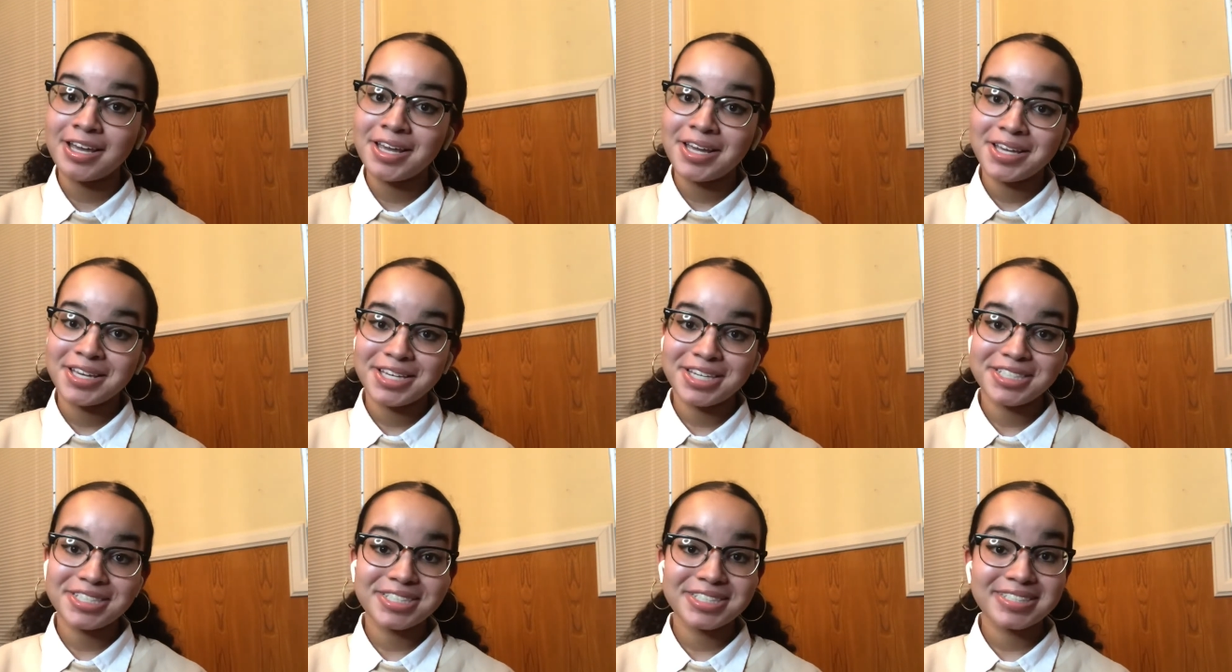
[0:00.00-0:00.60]
he
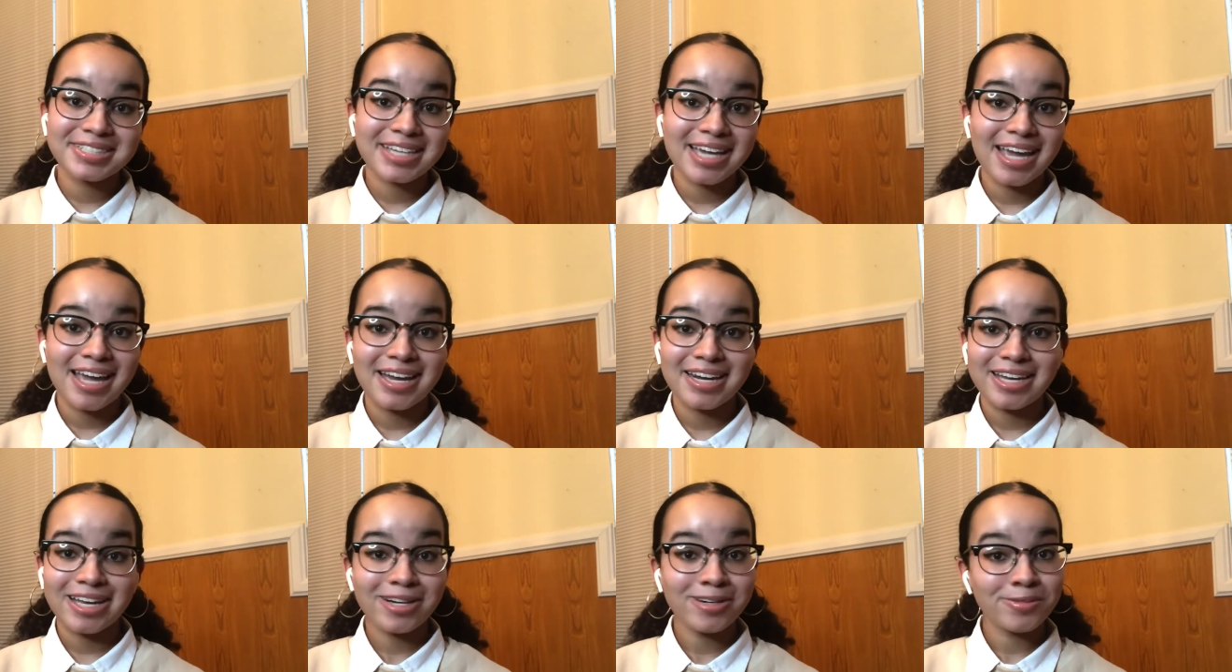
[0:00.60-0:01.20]
just can't
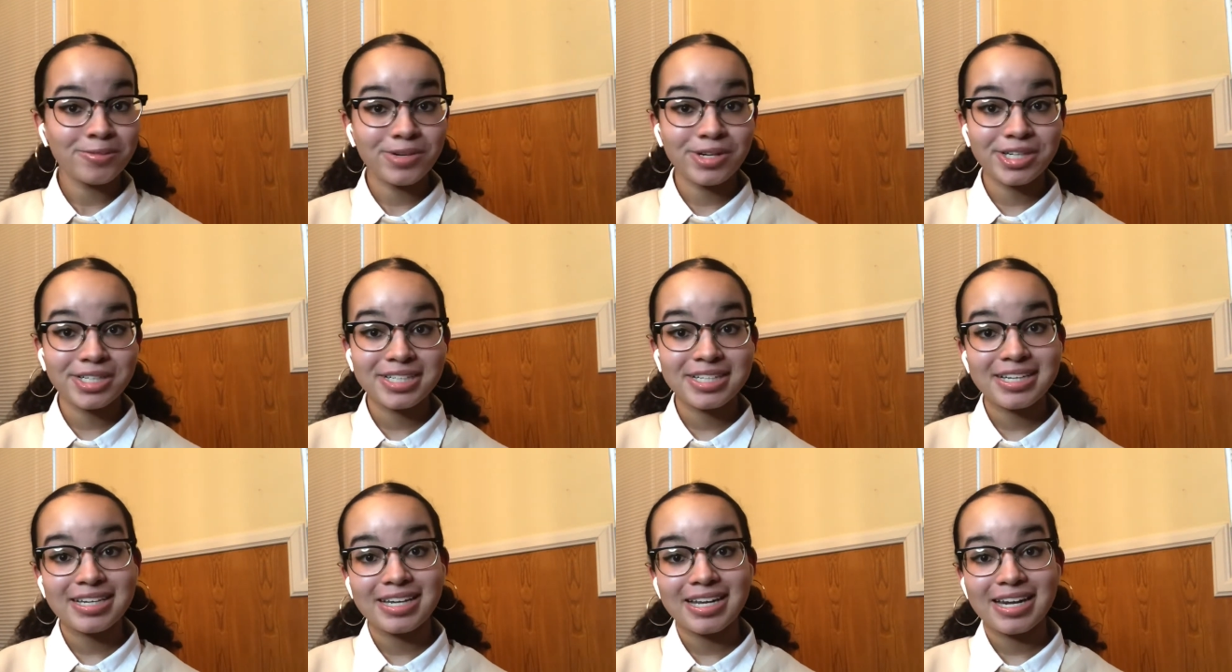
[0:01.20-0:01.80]
get a word
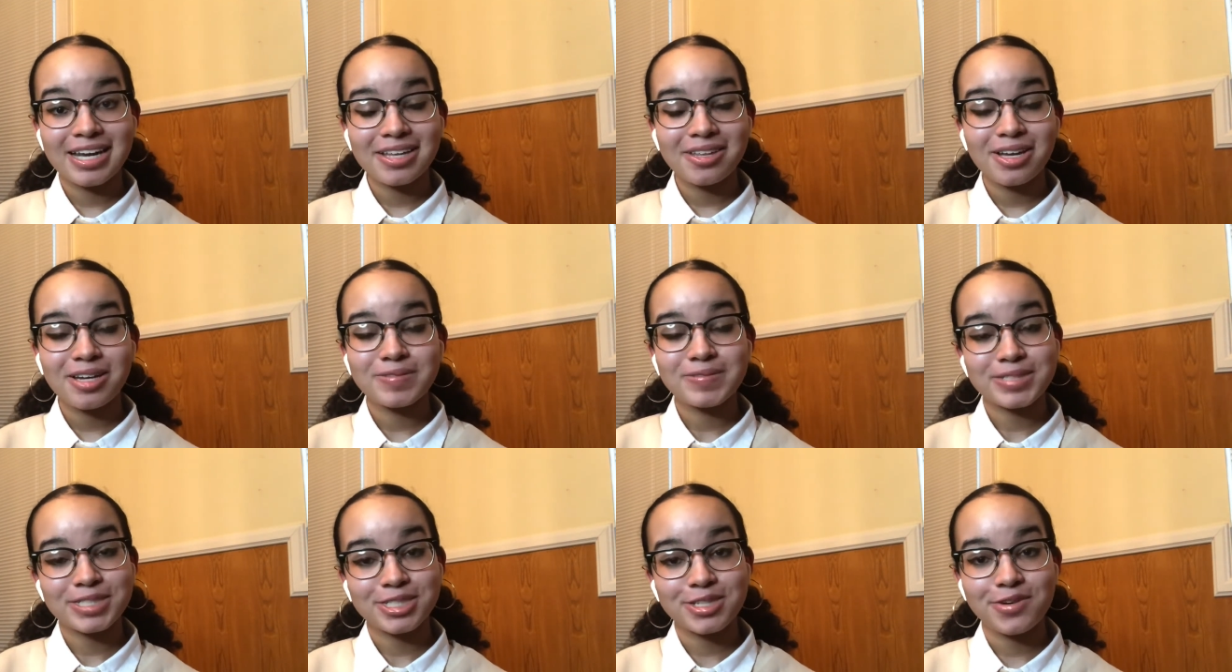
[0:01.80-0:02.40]
in, and I thought it was
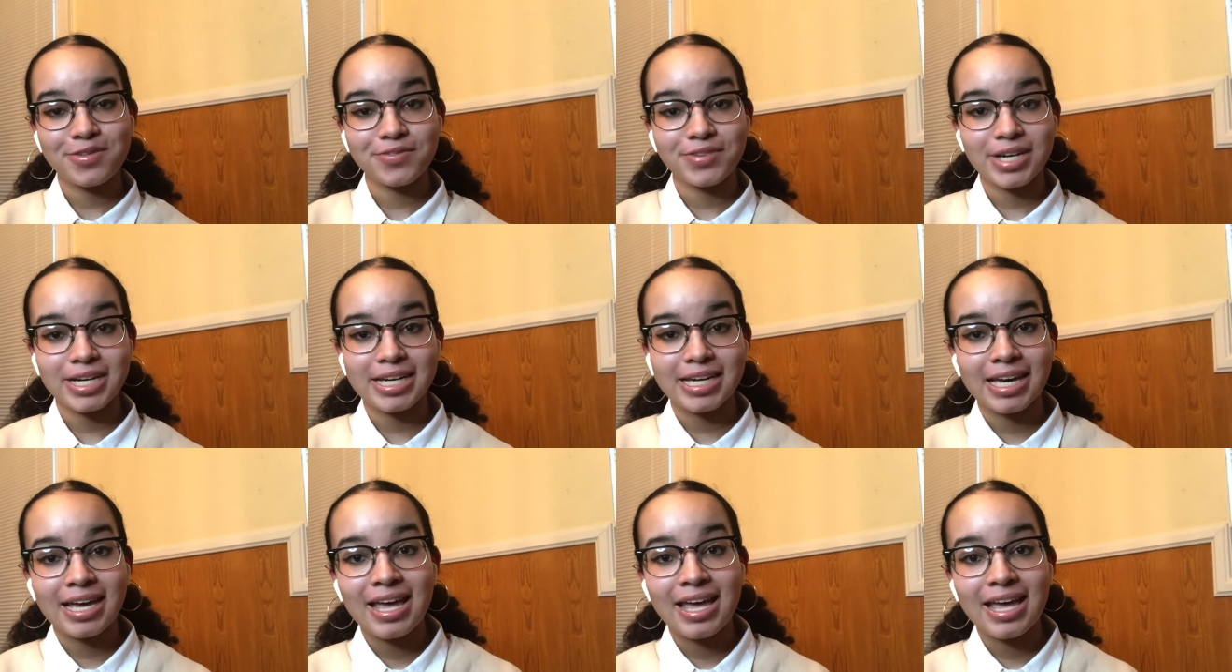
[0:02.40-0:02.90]
so funny.